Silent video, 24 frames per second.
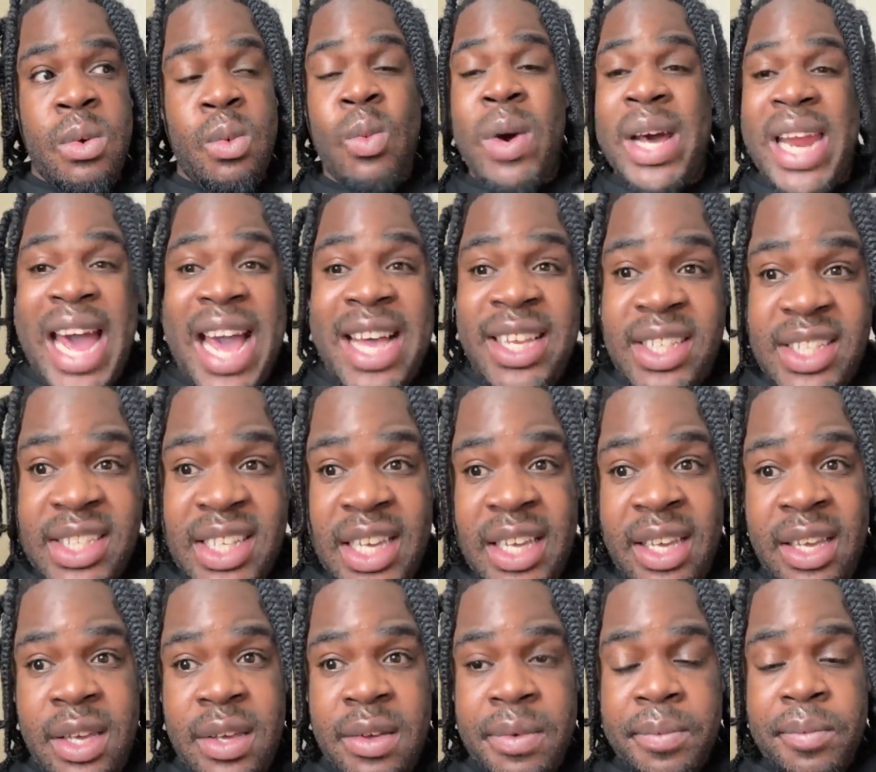what I
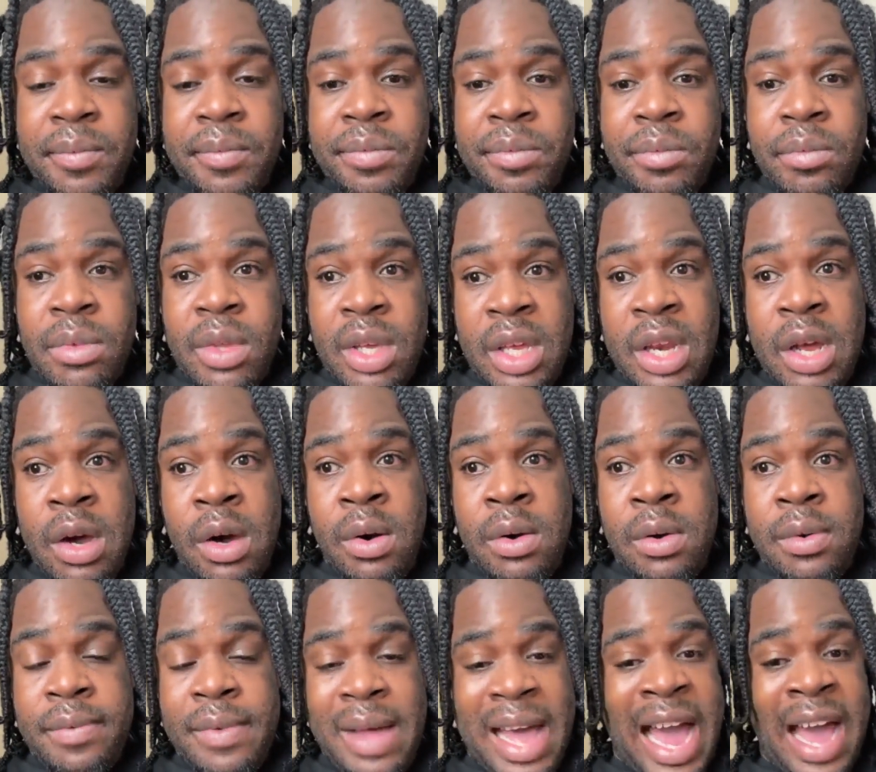see.
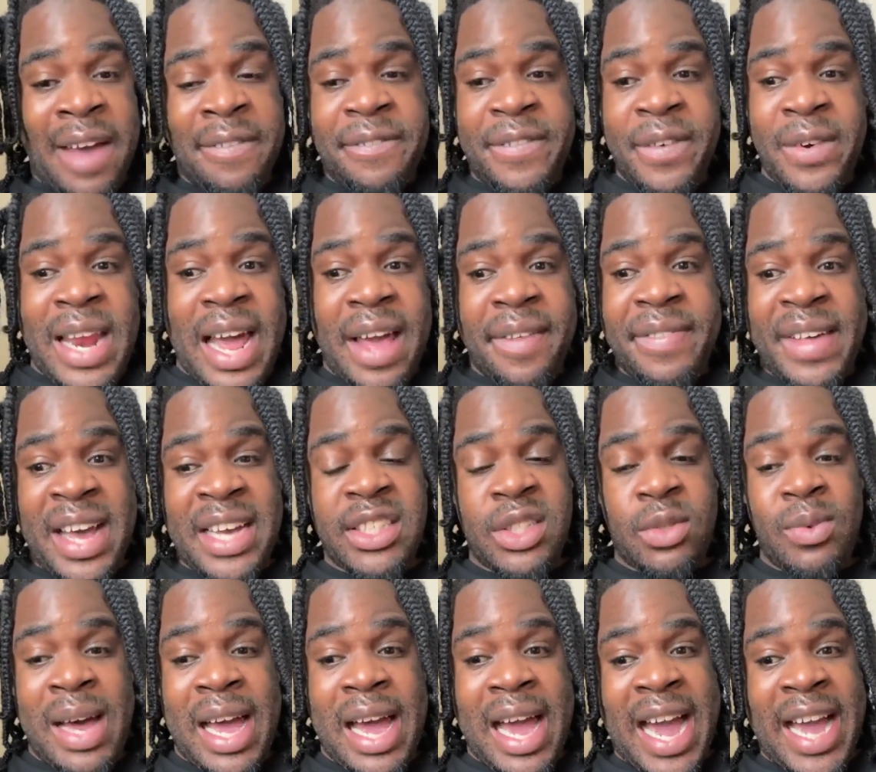I feel like
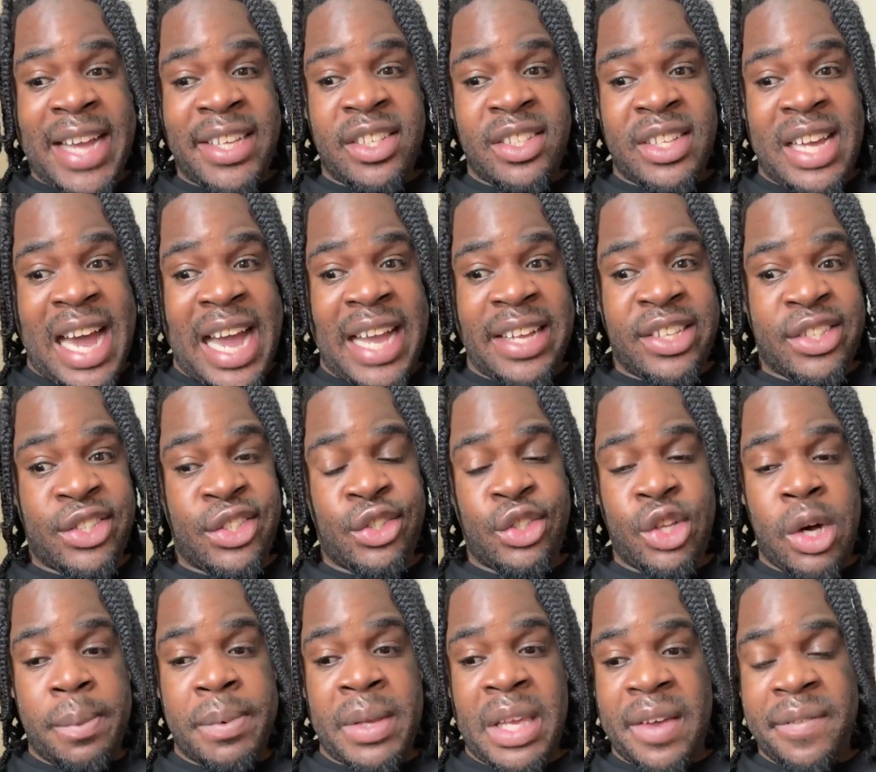that's why I just
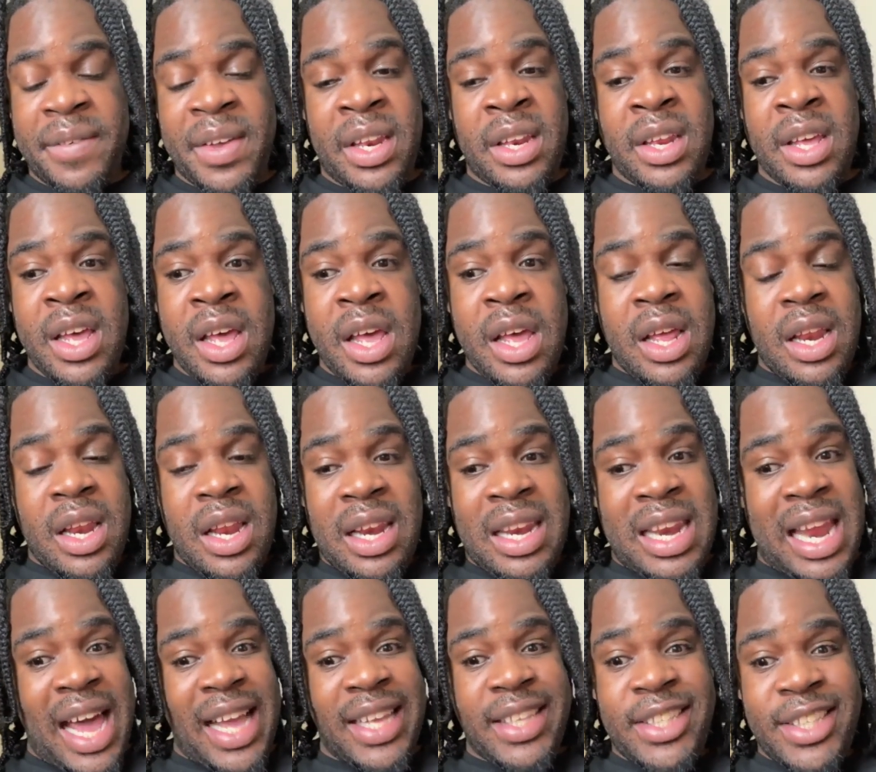stopped giving
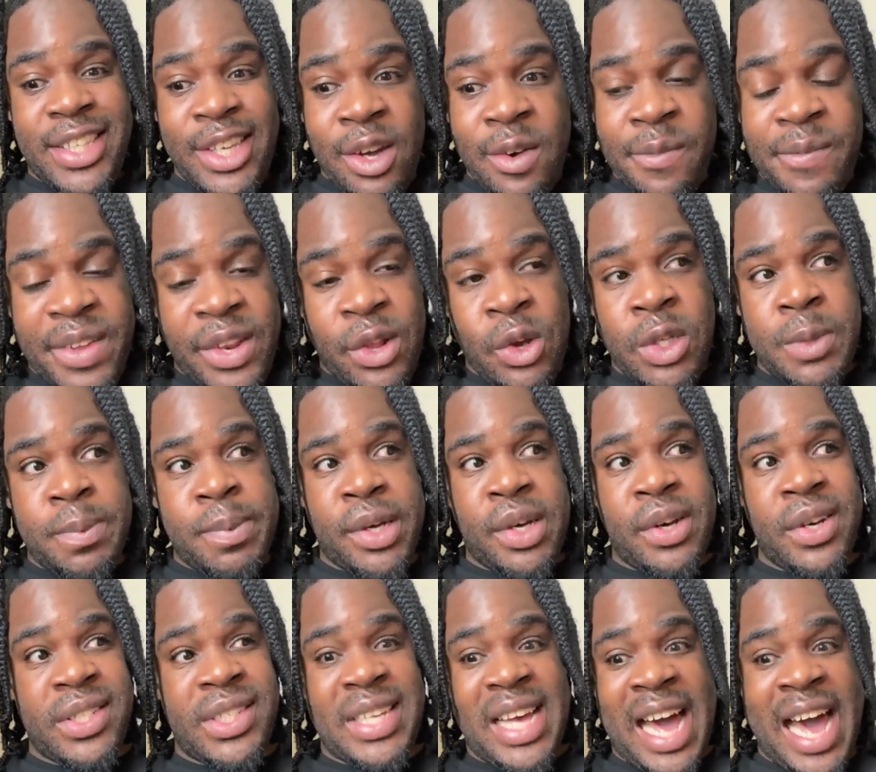like to your videos,
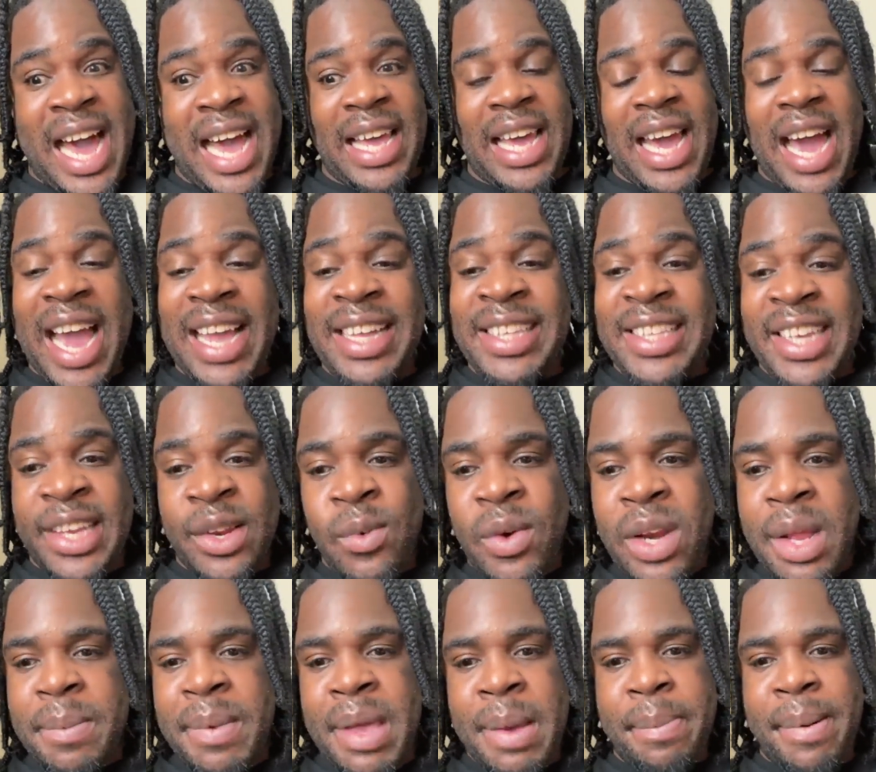because I didn't
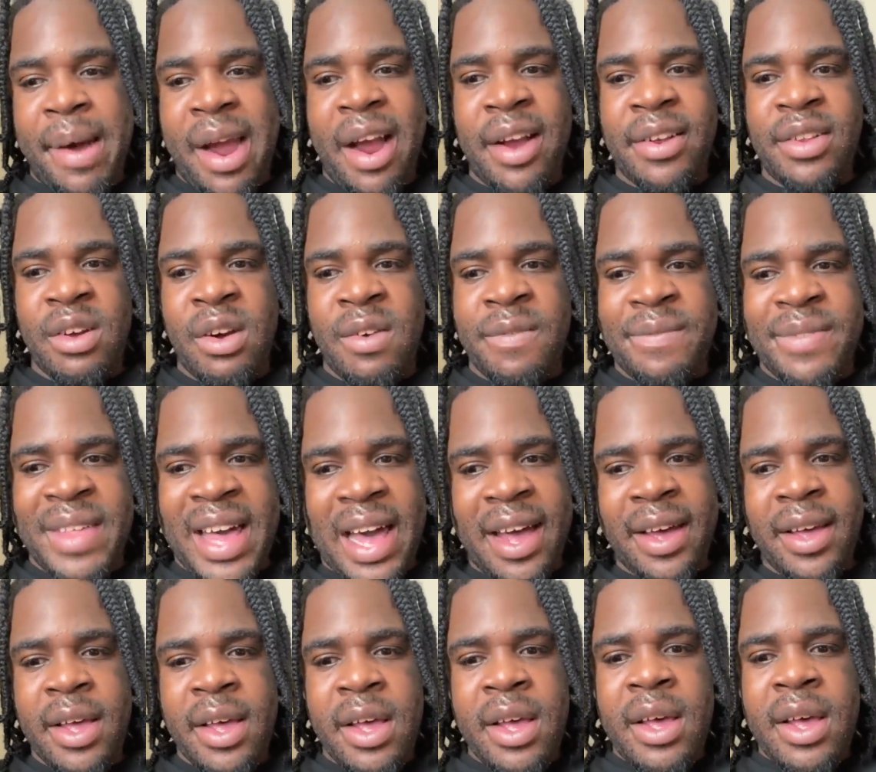want to be a part of
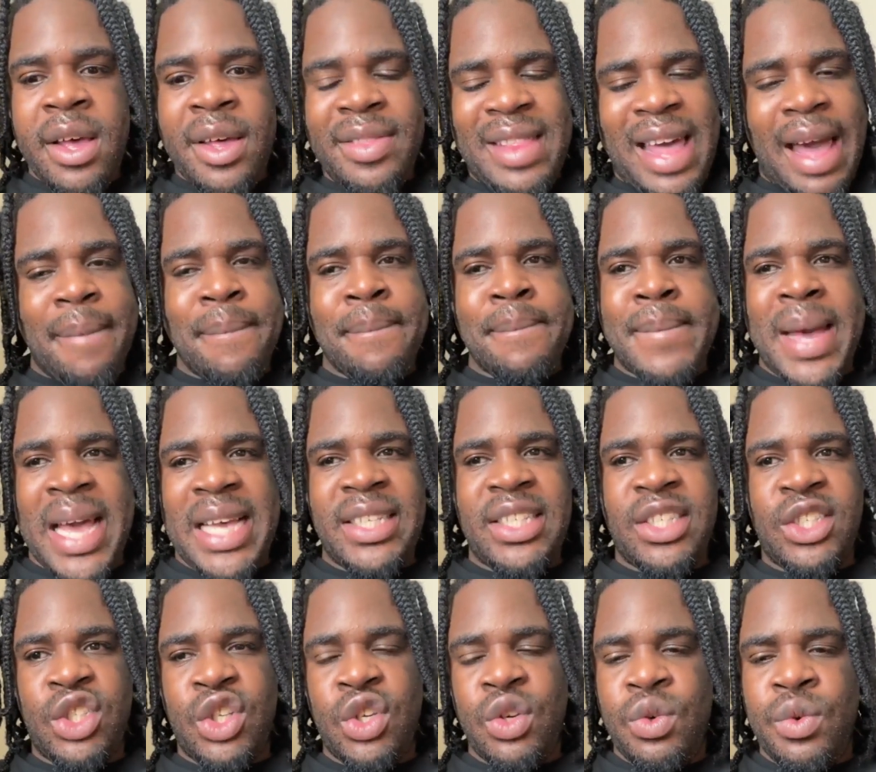that
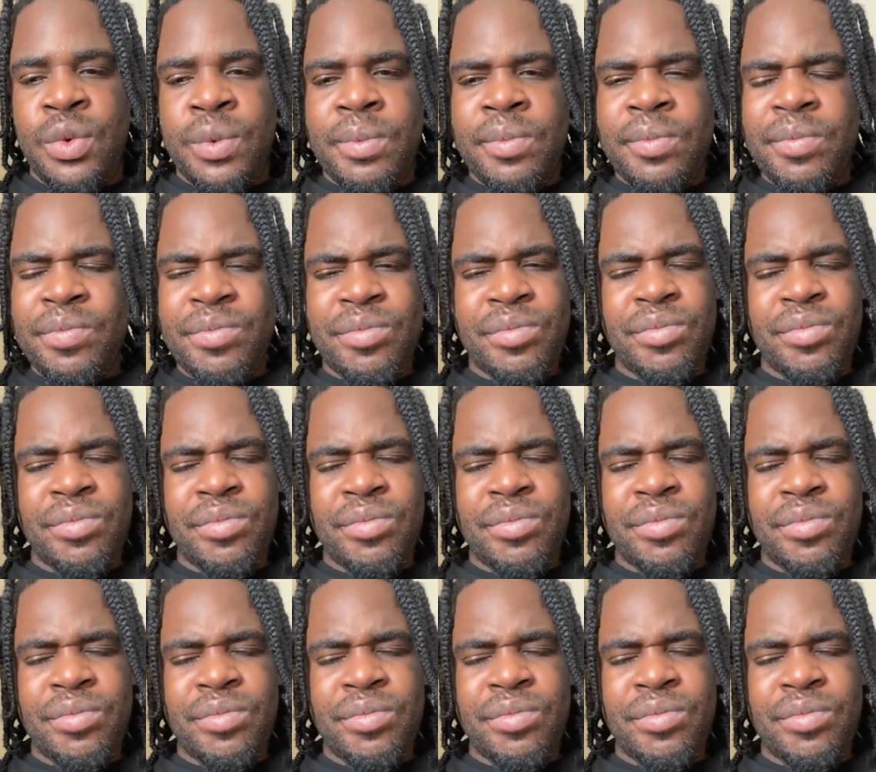mess, to